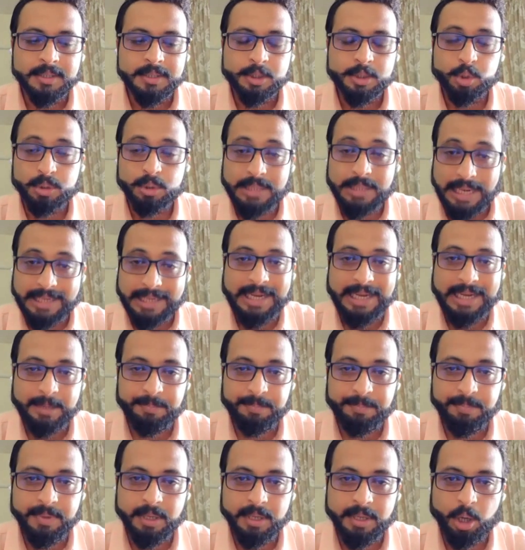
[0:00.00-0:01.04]
So that
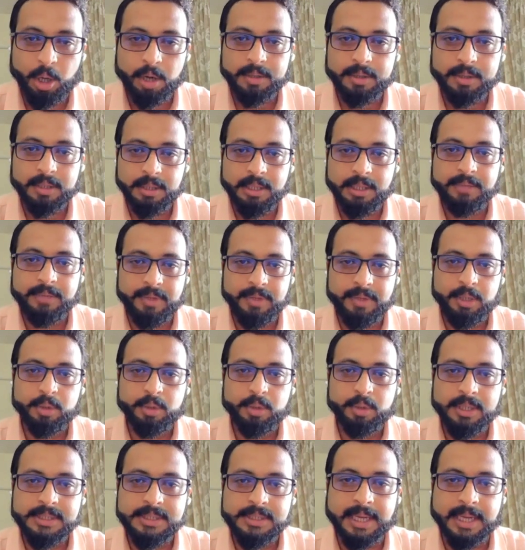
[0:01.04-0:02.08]
helped me a lot. Even
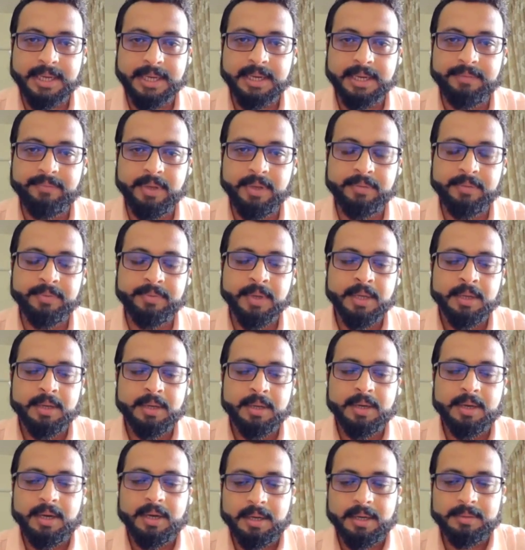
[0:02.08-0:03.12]
during second wave,
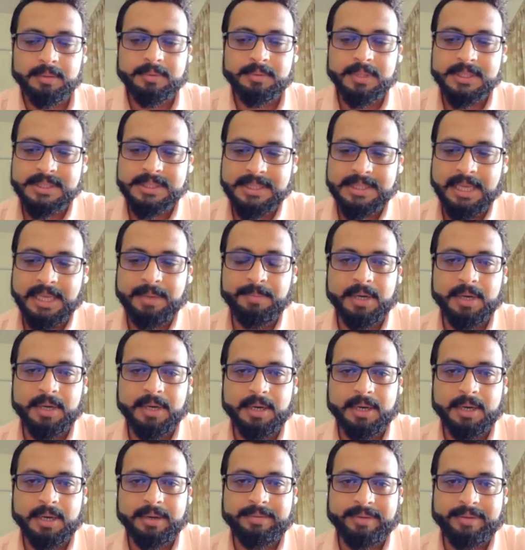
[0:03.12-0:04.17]
the same
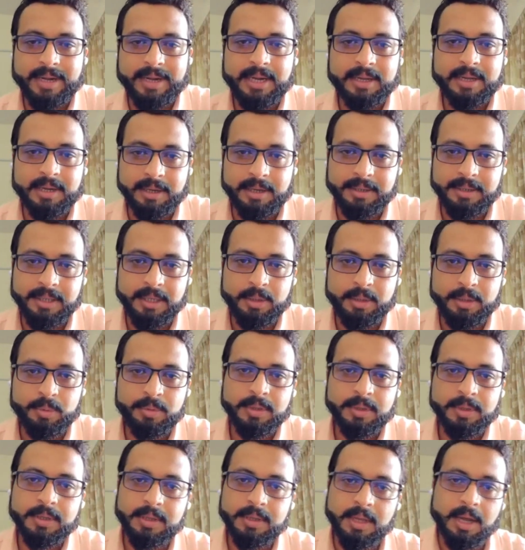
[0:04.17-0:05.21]
trend
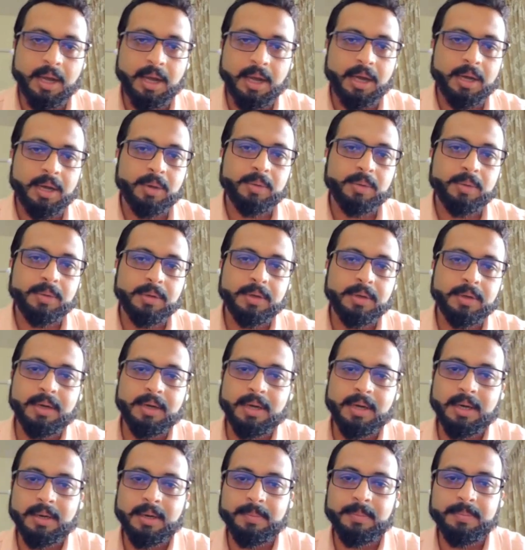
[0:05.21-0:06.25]
continued, how
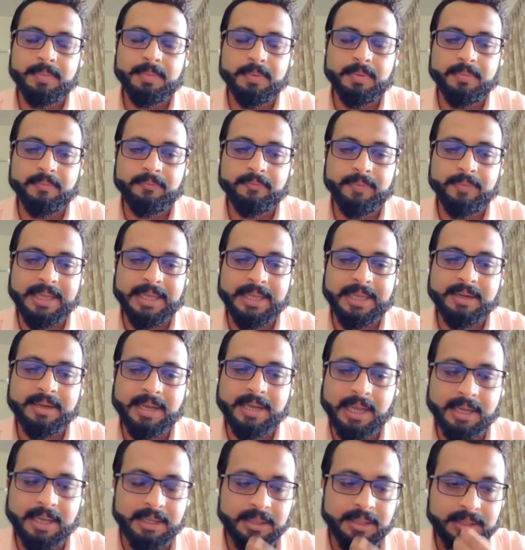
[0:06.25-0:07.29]
we can
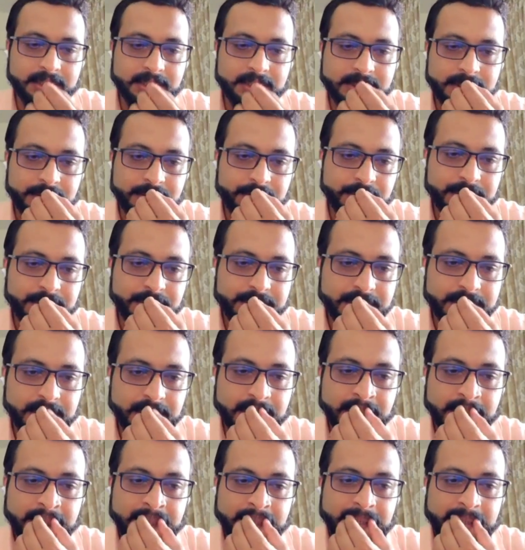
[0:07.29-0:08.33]
tackle this
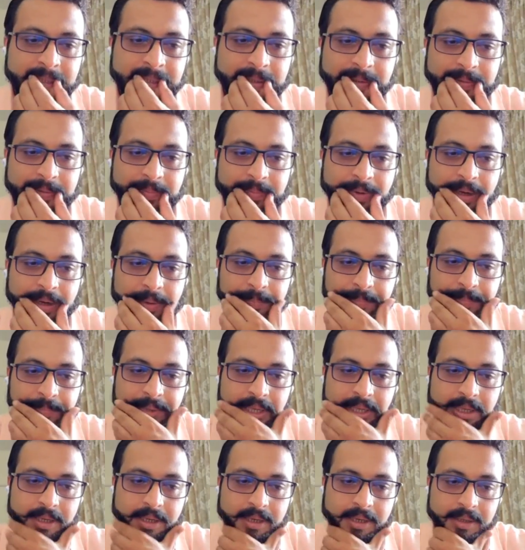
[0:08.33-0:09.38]
situation,
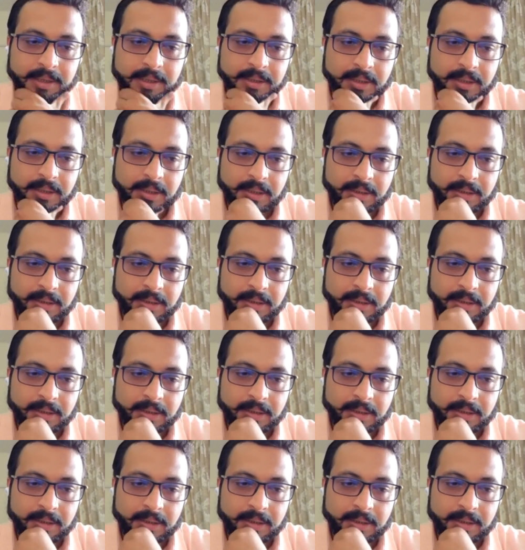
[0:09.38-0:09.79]
be it